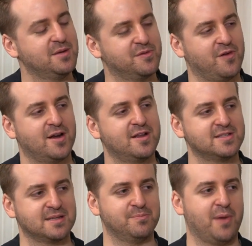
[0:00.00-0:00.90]
providers,
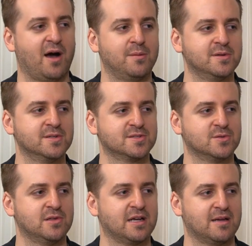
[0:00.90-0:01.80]
like barbers
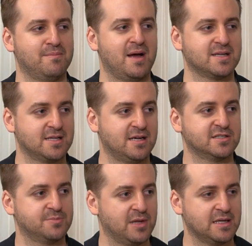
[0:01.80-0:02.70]
or like a
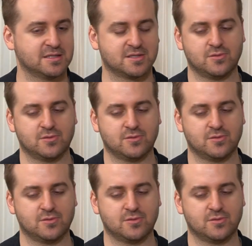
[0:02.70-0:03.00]
massage place,